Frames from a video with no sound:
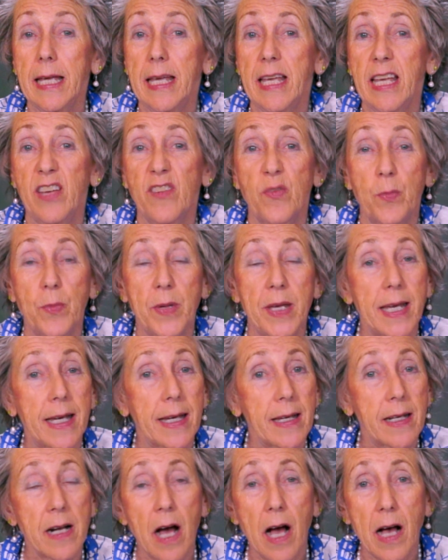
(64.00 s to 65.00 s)
if
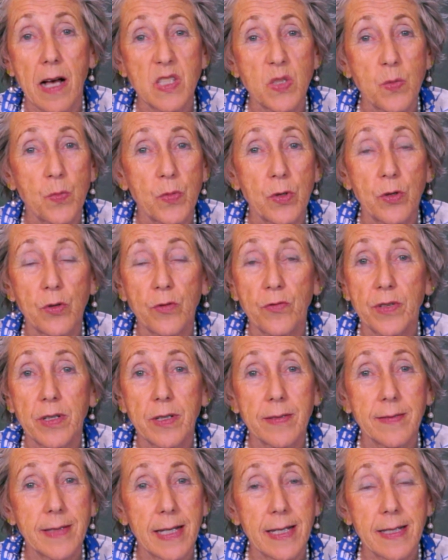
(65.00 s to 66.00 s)
being in a hospital
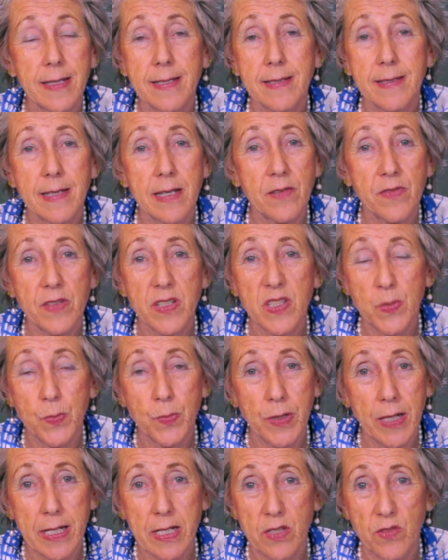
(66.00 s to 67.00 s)
feels like the safest
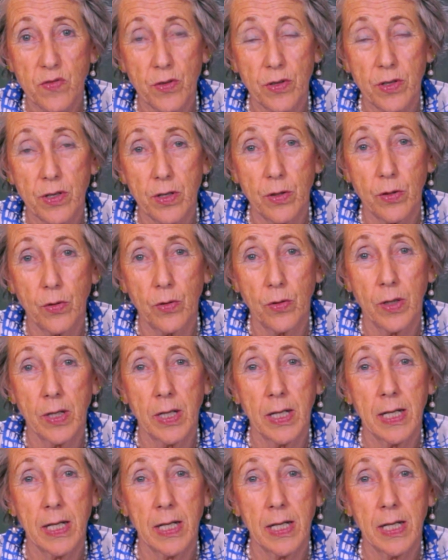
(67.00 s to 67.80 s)
place for you,